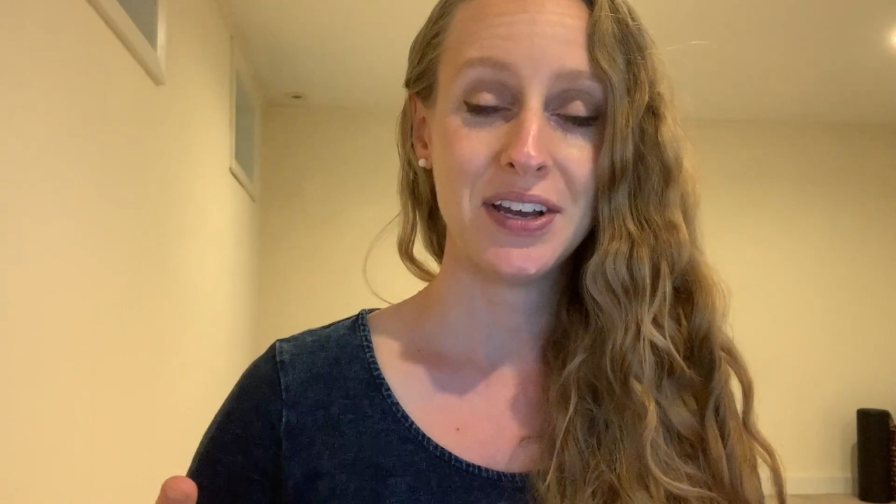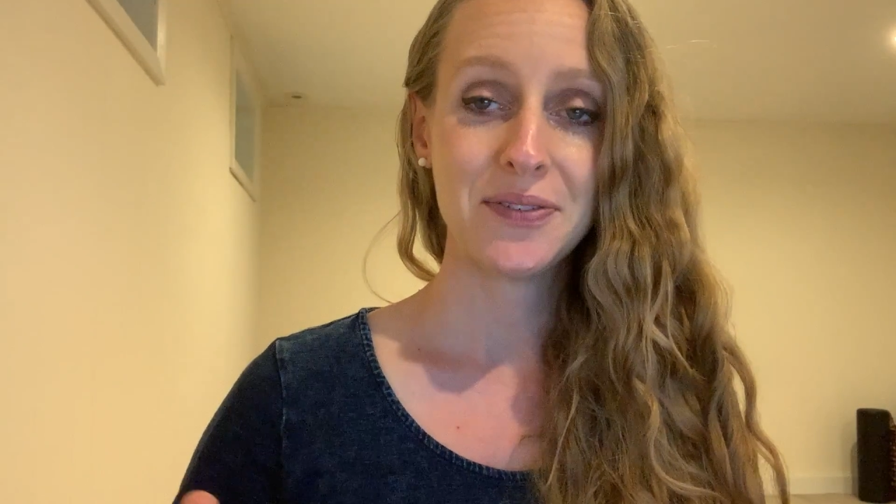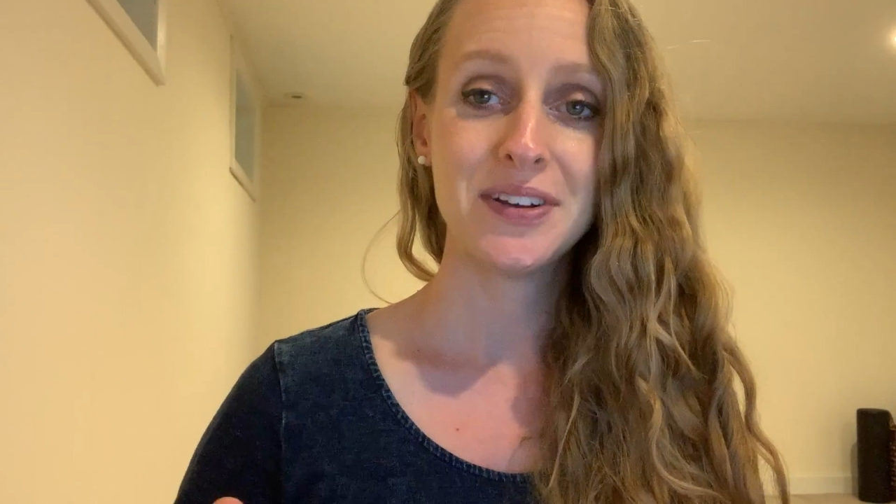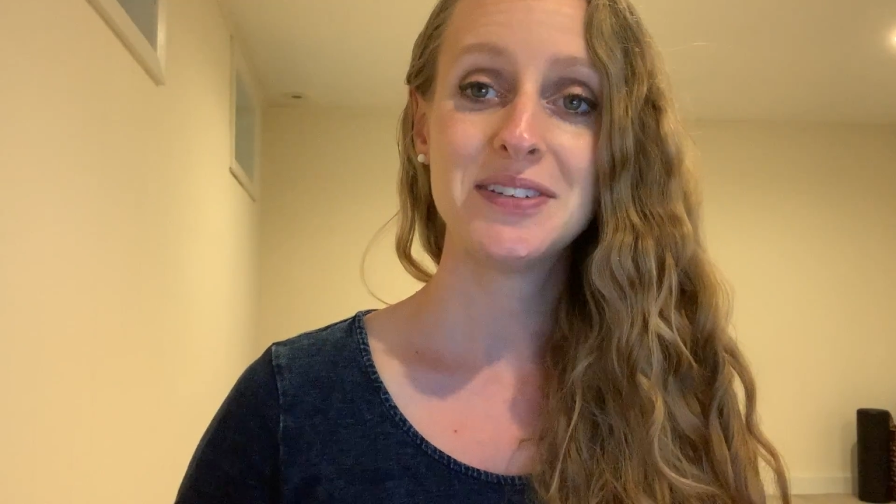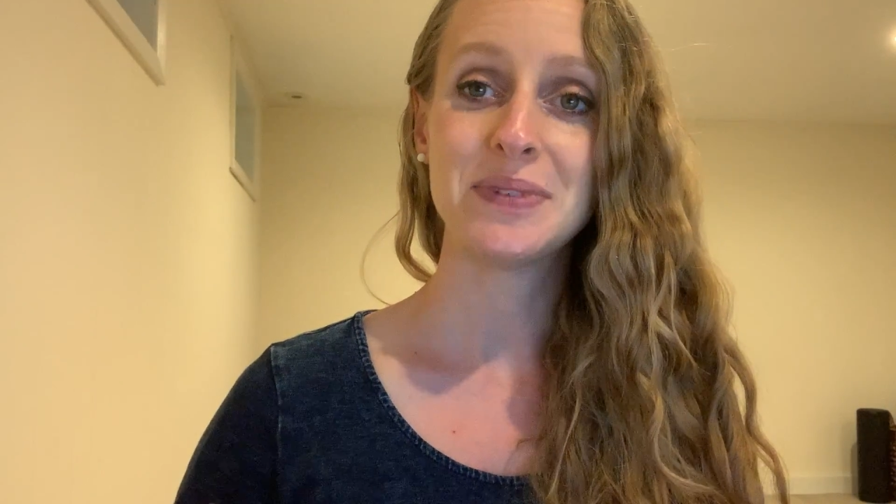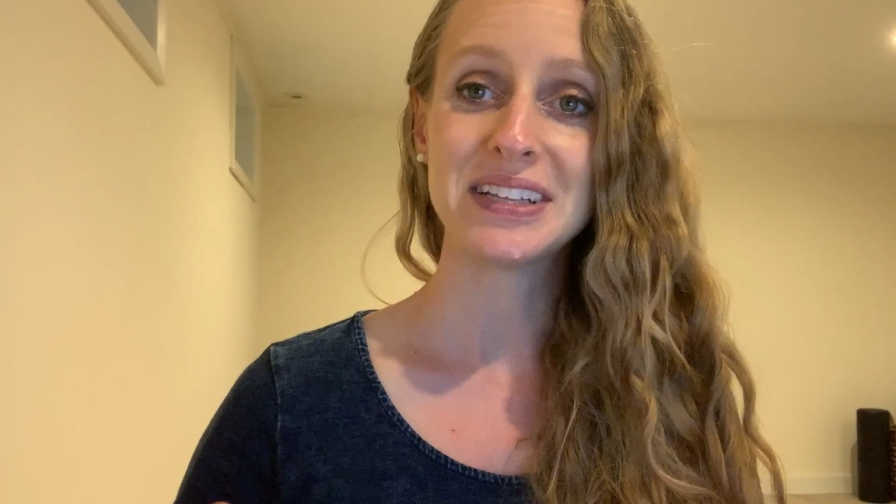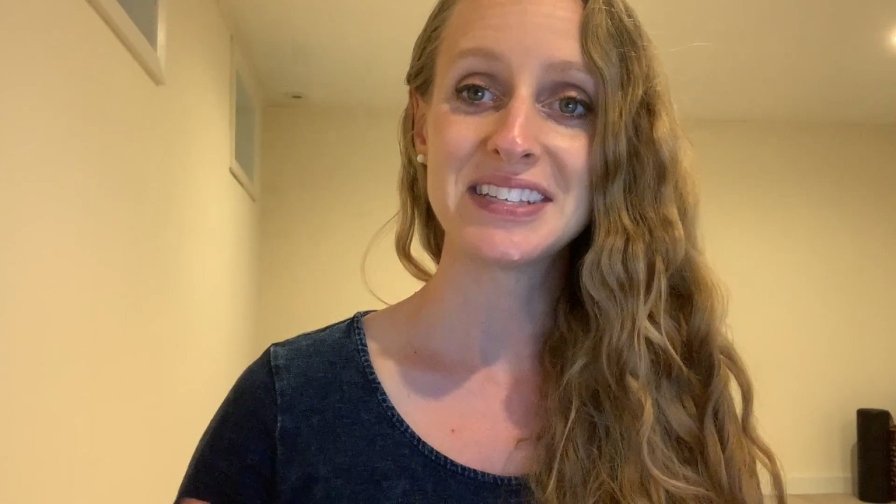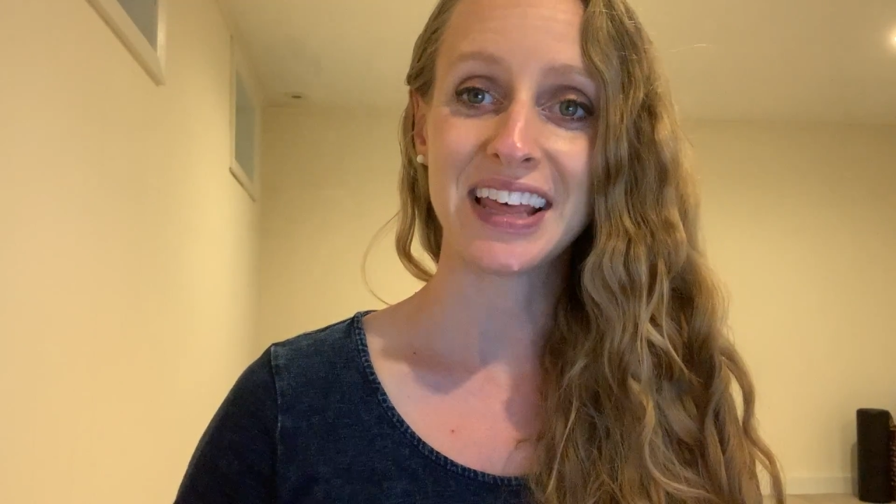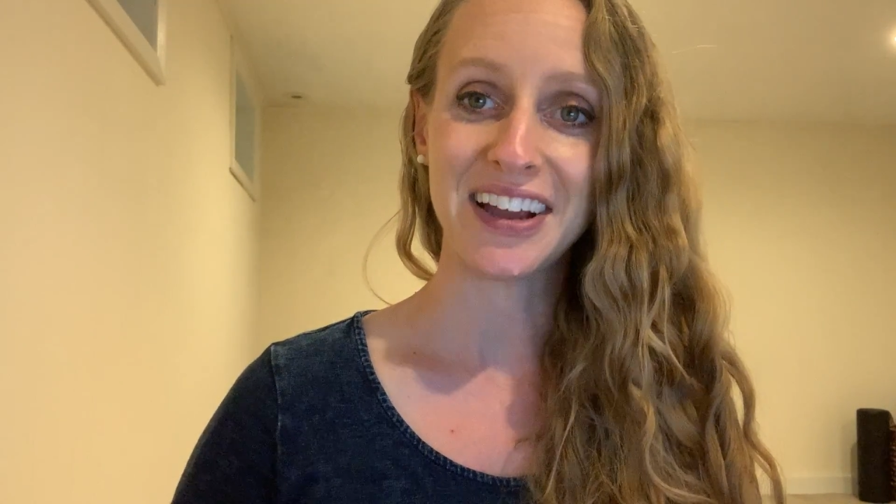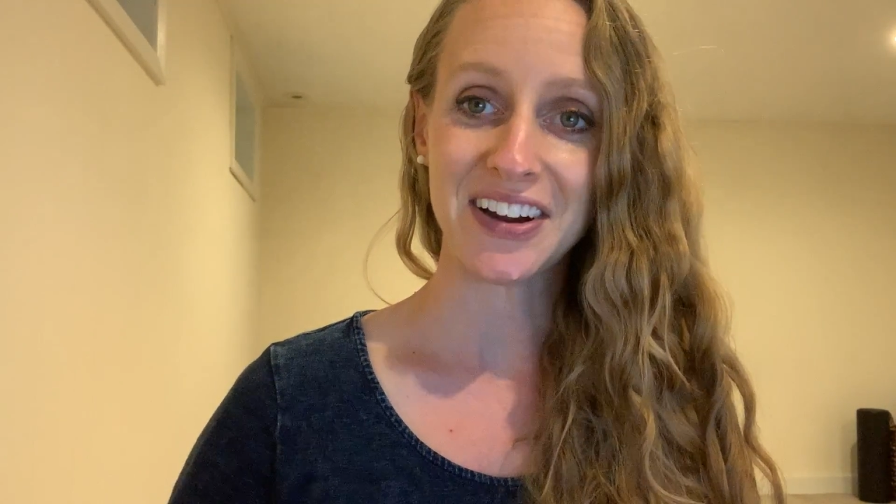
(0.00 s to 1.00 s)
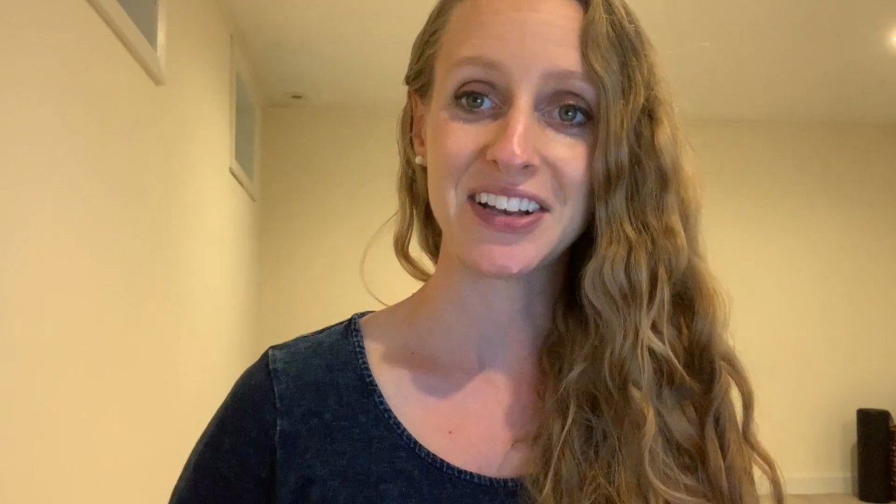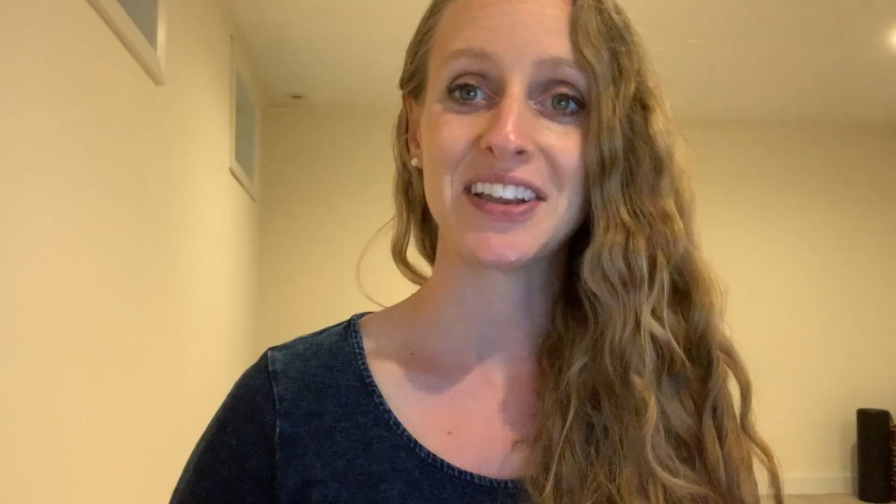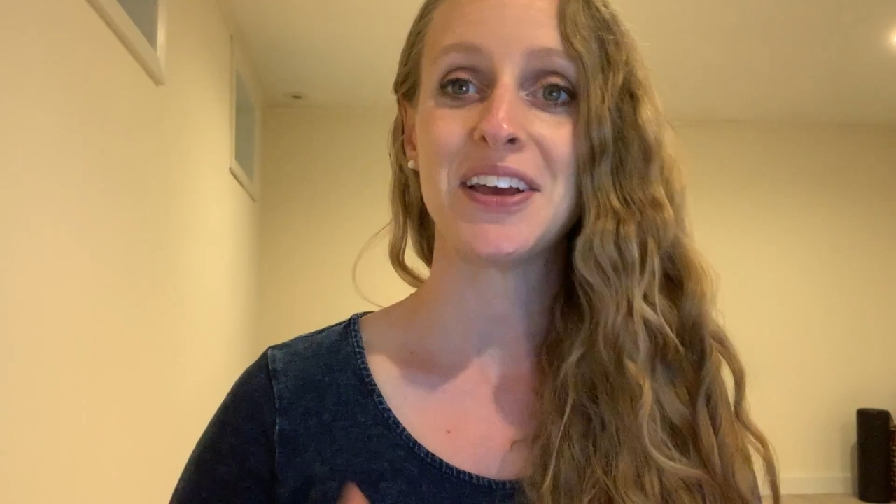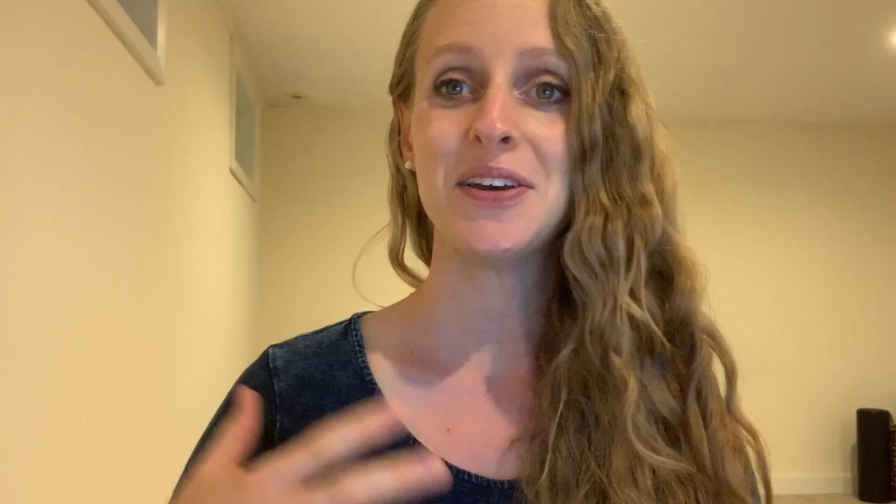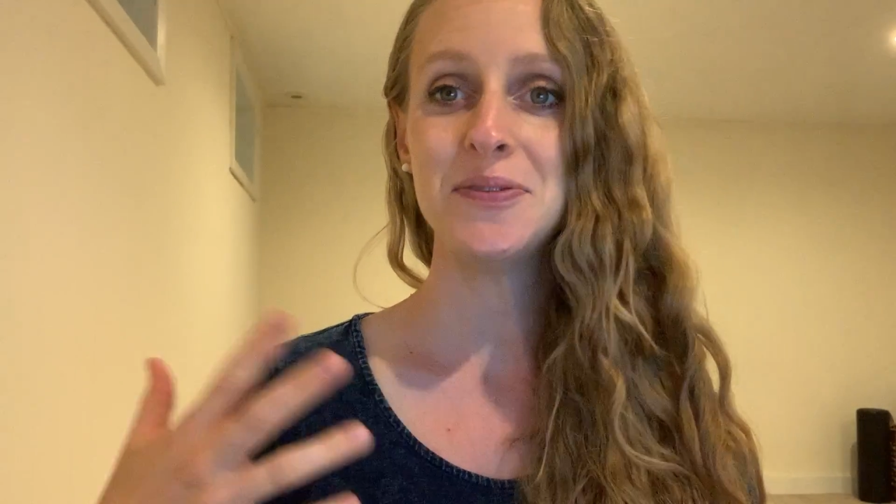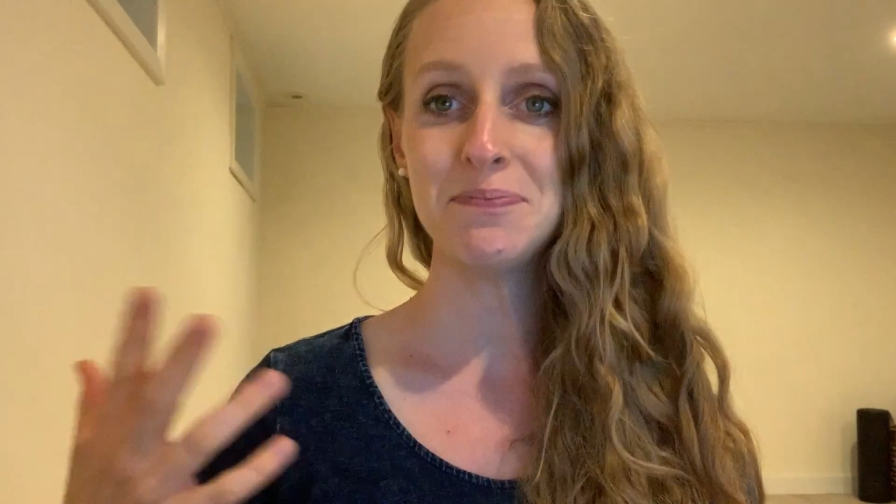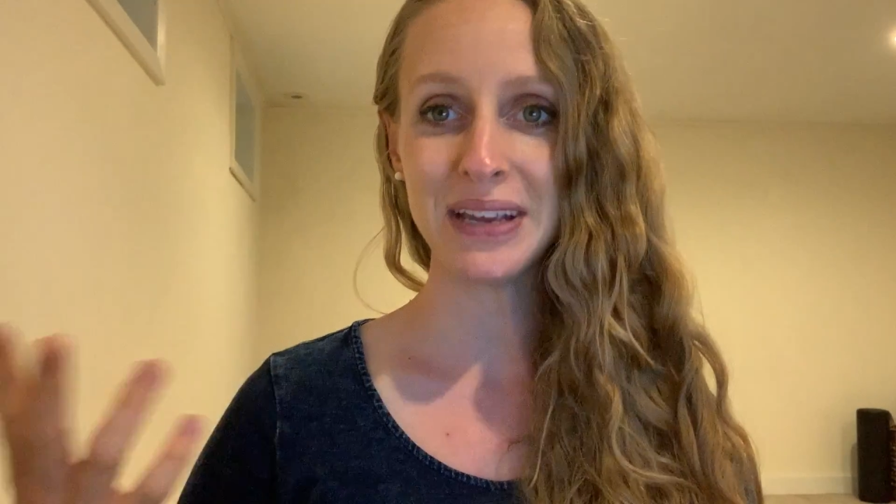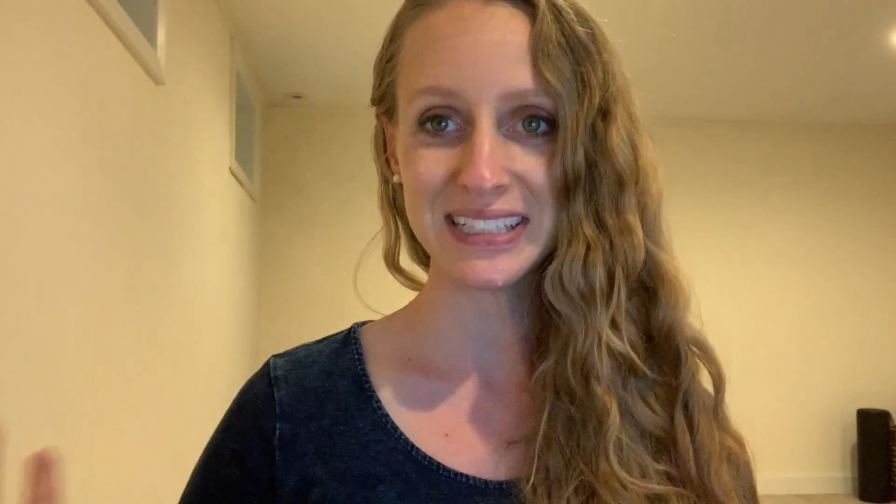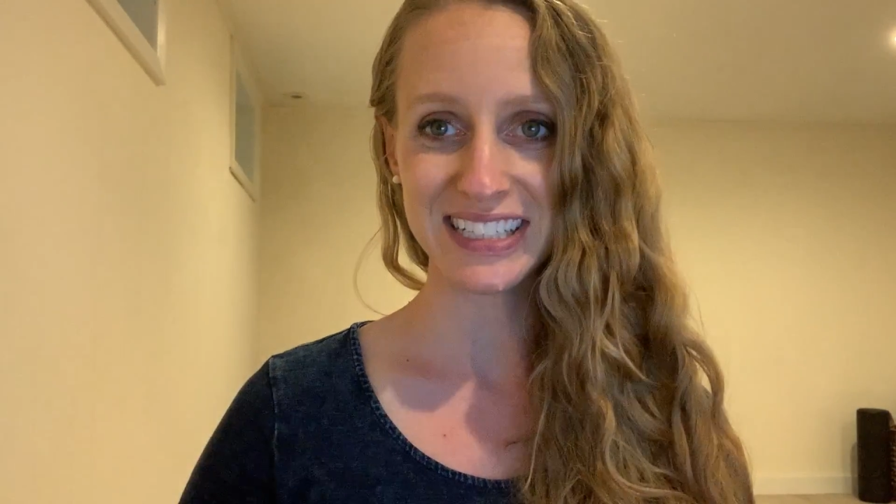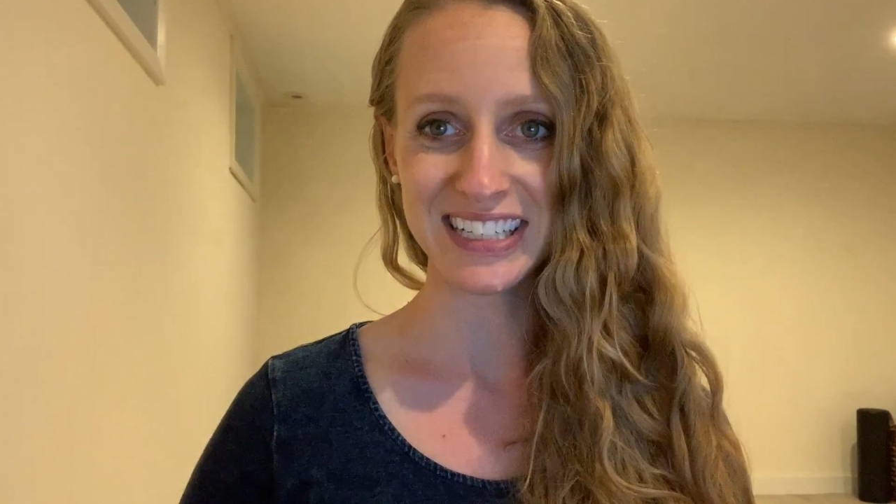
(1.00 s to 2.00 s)
which means they are in
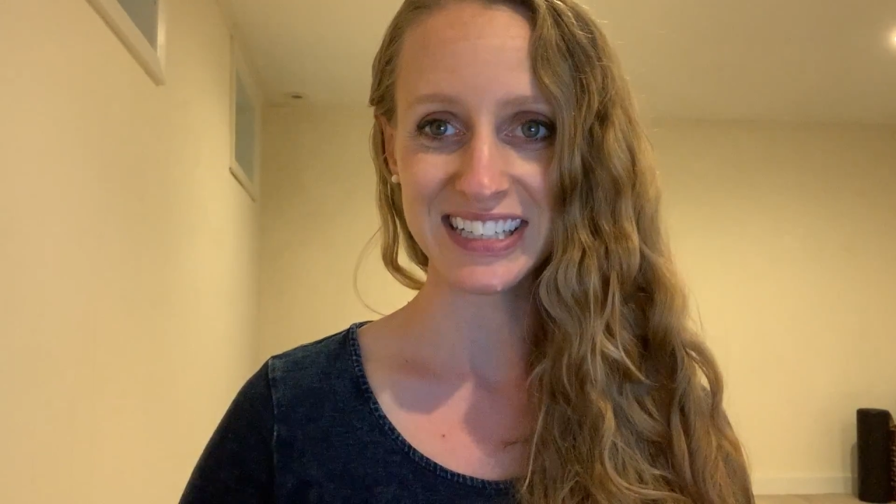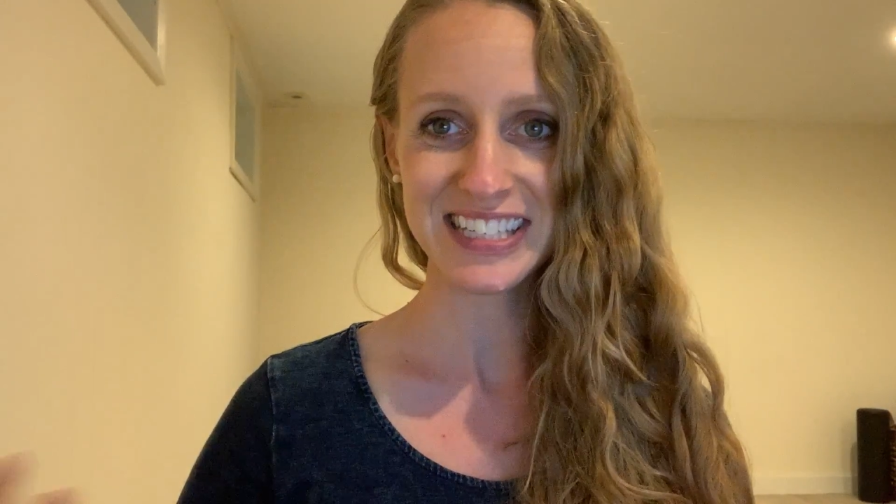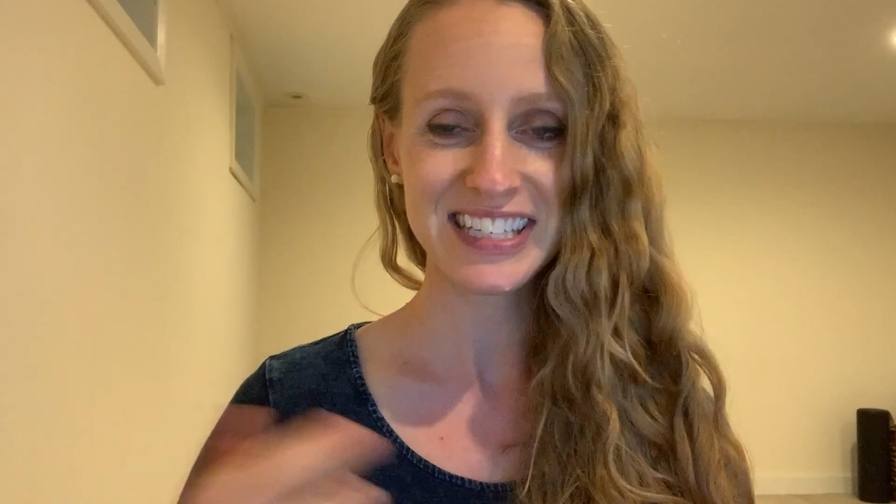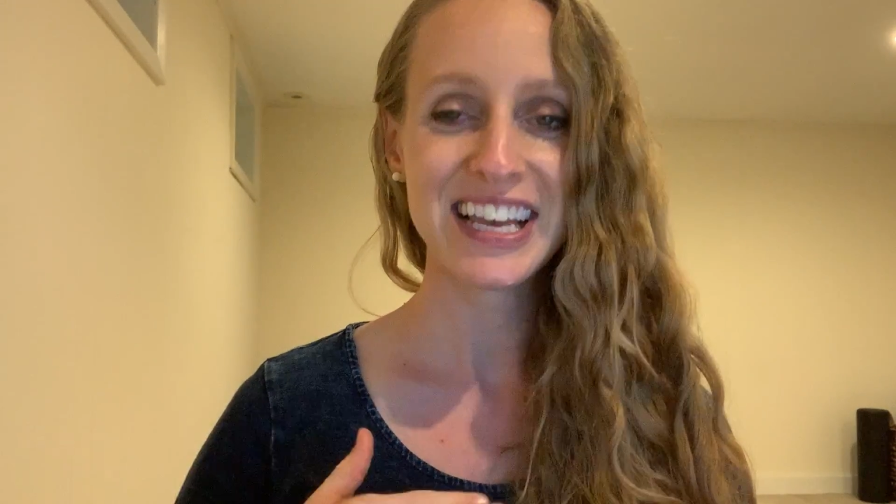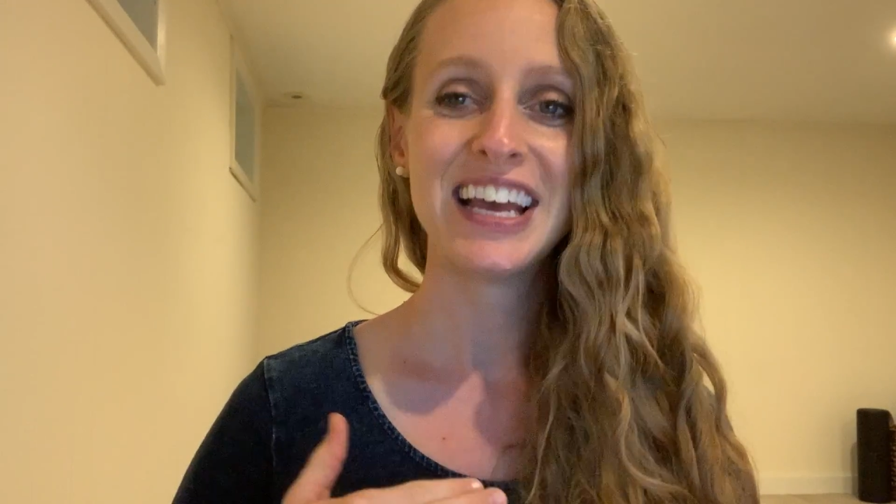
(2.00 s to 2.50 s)
maintenance.